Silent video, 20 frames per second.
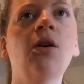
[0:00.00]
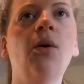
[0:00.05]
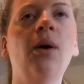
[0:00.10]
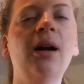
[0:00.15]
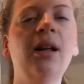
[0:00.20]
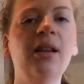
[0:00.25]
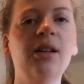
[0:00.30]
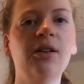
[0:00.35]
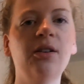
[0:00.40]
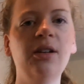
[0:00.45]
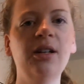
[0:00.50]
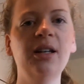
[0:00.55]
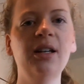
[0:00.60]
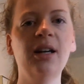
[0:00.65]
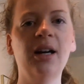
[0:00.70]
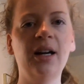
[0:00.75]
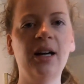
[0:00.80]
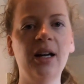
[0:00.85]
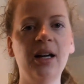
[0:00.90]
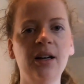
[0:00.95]
quite literally,
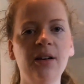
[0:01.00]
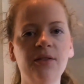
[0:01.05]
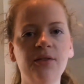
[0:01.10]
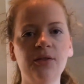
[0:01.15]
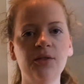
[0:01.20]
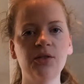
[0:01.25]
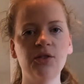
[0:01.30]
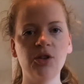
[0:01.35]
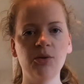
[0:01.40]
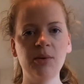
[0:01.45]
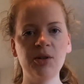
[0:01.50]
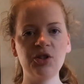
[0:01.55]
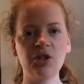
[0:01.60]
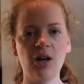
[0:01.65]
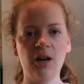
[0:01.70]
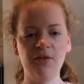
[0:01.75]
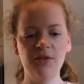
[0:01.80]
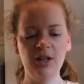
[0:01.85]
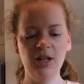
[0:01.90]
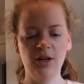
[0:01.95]
I have so much
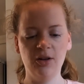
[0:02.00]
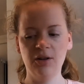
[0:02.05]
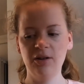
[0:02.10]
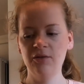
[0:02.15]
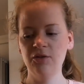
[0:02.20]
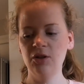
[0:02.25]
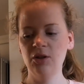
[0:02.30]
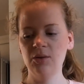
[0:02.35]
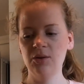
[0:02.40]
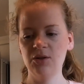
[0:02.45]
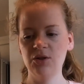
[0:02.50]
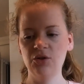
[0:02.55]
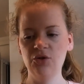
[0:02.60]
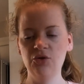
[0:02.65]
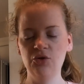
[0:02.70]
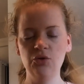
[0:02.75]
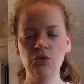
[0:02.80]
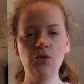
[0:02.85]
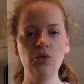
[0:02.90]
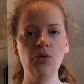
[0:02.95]
coffee, I don't even know what to
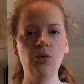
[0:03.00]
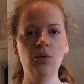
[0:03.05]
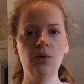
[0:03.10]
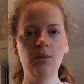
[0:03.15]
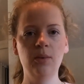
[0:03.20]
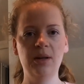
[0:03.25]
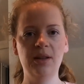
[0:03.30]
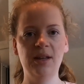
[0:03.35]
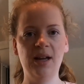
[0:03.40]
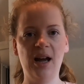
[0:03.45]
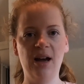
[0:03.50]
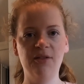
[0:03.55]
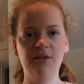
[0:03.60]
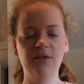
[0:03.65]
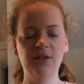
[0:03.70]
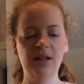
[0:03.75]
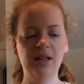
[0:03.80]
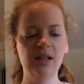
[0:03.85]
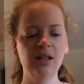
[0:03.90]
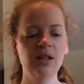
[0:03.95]
do with half
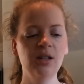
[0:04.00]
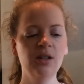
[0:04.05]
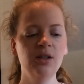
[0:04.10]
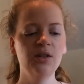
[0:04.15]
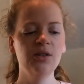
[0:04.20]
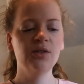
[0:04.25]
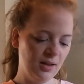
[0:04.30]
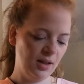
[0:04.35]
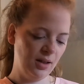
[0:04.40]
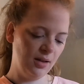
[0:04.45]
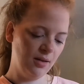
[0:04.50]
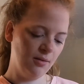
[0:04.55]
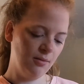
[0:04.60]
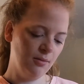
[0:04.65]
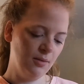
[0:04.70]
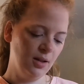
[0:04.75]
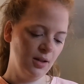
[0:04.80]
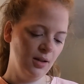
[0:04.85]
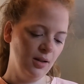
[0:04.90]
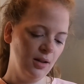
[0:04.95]
of it. It's like,
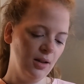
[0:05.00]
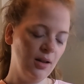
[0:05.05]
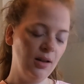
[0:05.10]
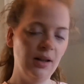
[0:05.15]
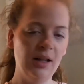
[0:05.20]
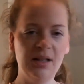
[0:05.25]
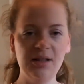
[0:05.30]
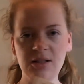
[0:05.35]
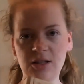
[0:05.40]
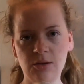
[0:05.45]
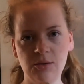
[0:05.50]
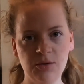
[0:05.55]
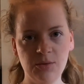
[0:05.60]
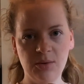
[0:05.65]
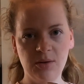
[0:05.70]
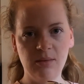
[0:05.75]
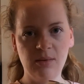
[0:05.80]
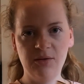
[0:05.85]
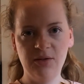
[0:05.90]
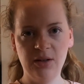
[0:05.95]
Colenso is
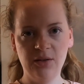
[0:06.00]
one of my